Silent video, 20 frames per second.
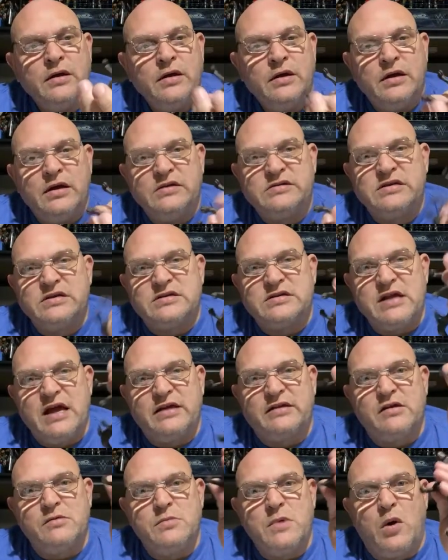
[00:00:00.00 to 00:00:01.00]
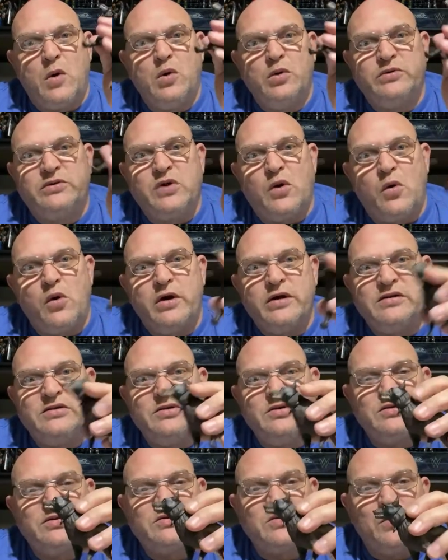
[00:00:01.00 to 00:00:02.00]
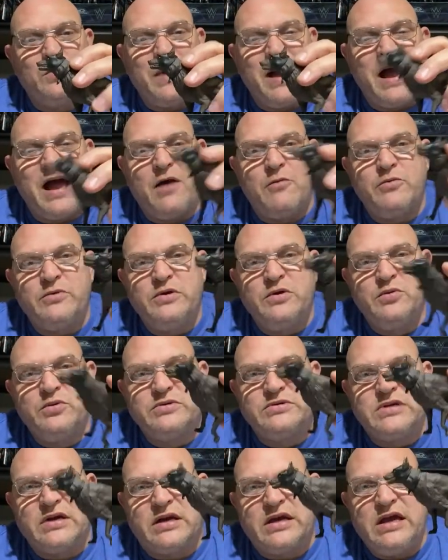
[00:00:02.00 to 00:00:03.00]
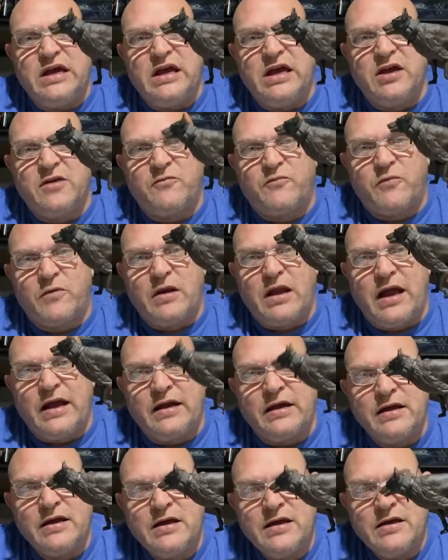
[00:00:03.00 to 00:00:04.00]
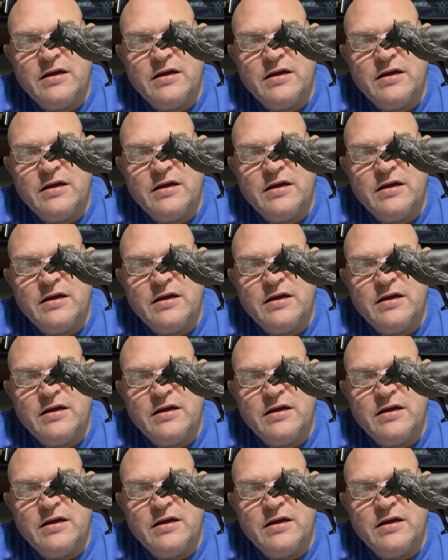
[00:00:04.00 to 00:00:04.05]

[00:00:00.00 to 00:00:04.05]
It's just like them old toys you used to buy when you was a kid for like